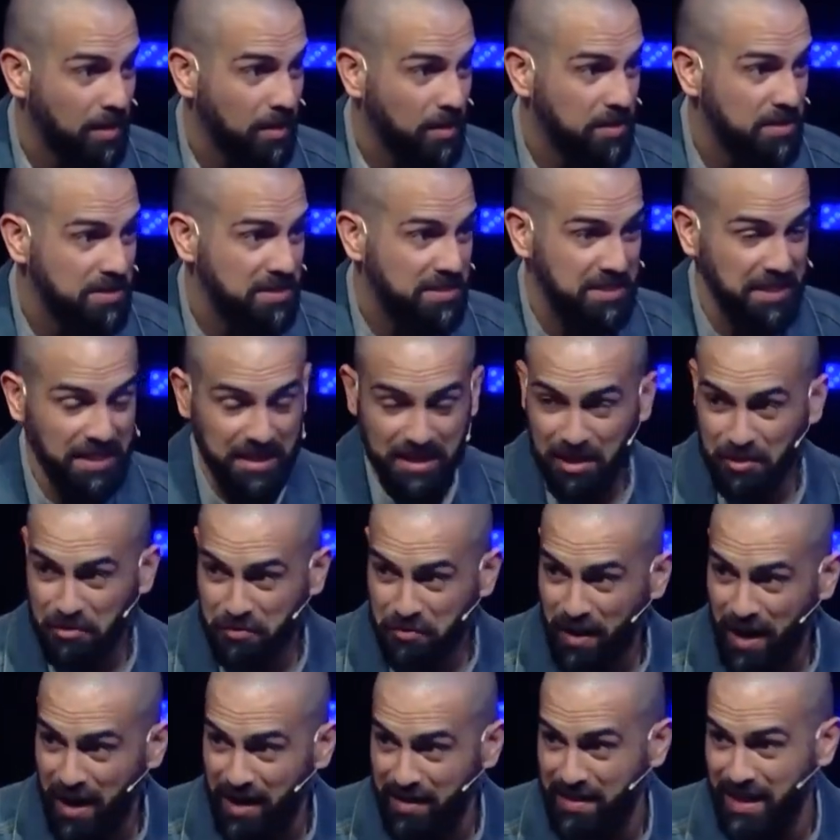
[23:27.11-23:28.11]

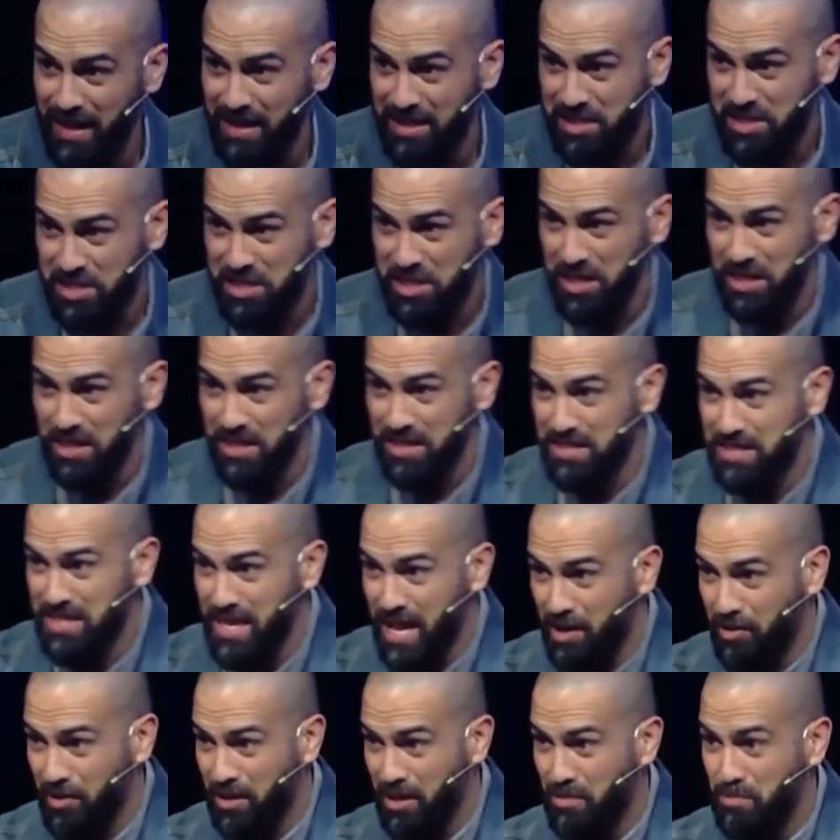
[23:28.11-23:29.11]
signified that she is
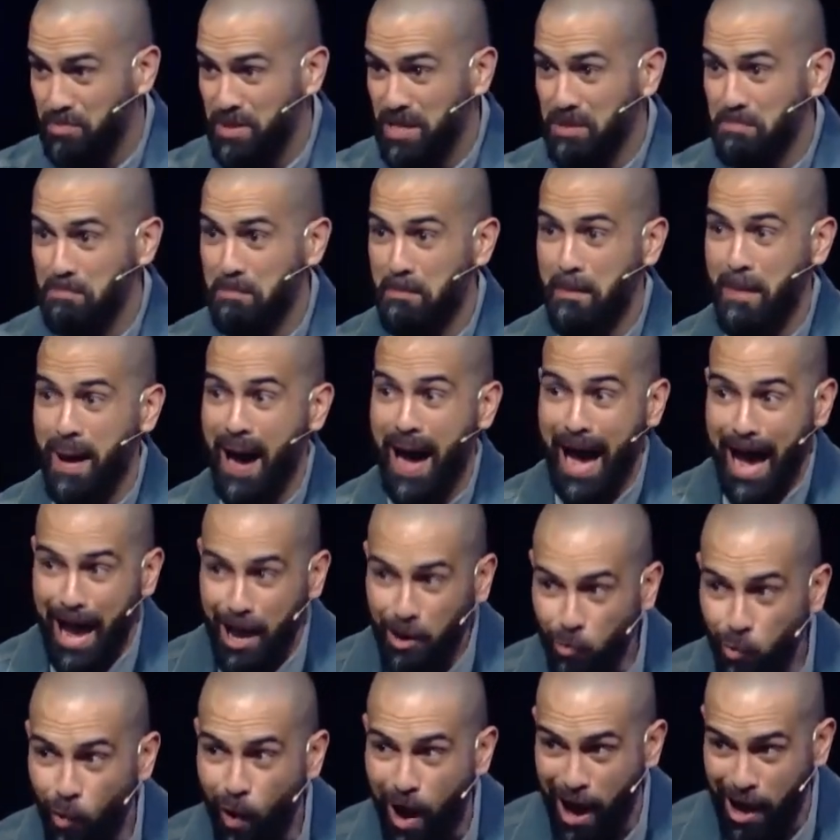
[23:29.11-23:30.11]
now going to be my
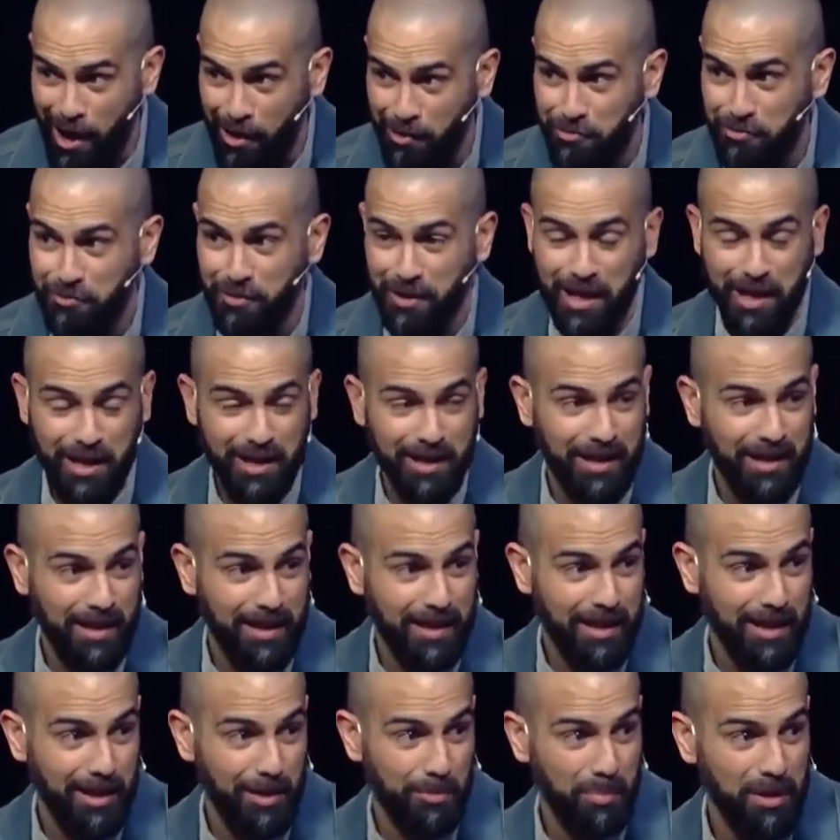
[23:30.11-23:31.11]
wife and
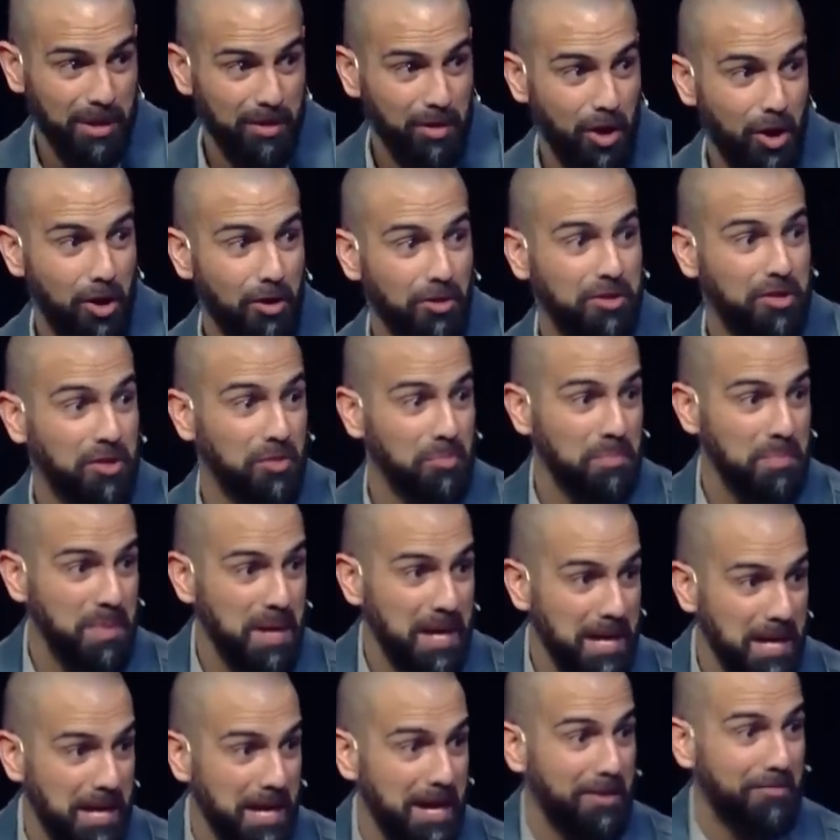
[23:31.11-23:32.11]
going to belong to
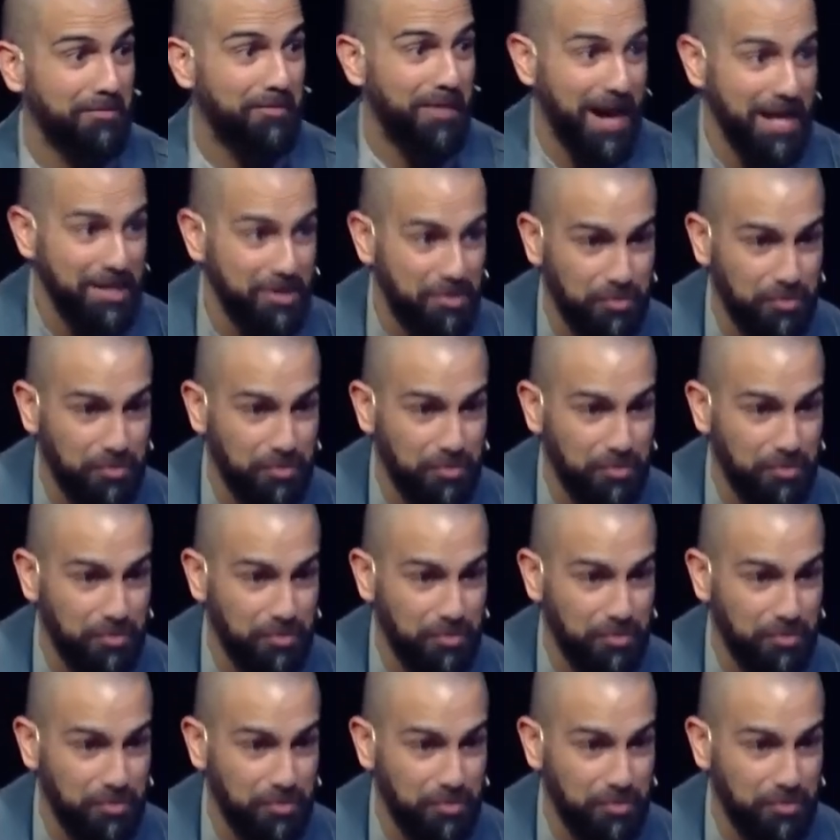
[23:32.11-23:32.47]
me, and vice